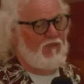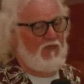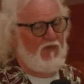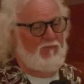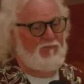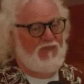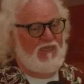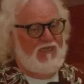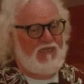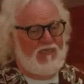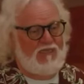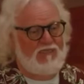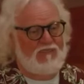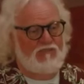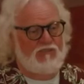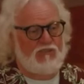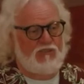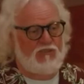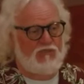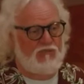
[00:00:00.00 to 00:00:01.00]
would come
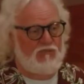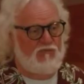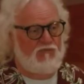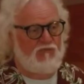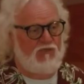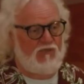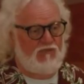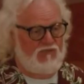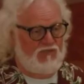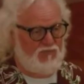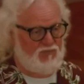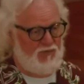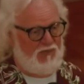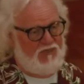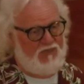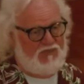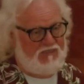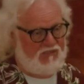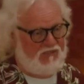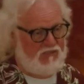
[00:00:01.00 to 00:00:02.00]
into those
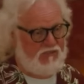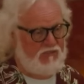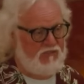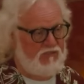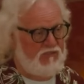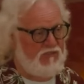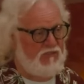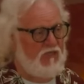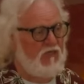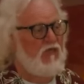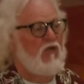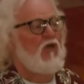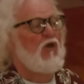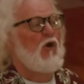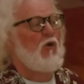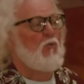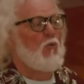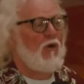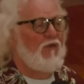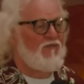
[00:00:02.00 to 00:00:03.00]
places.
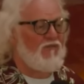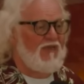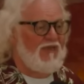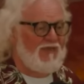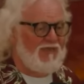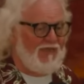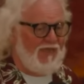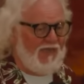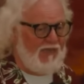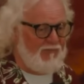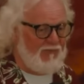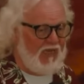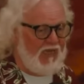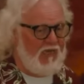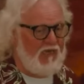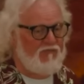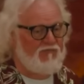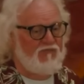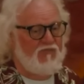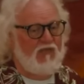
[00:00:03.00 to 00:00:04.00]
When they came
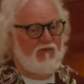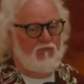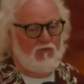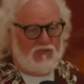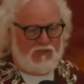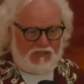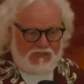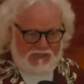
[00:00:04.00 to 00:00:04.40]
out, they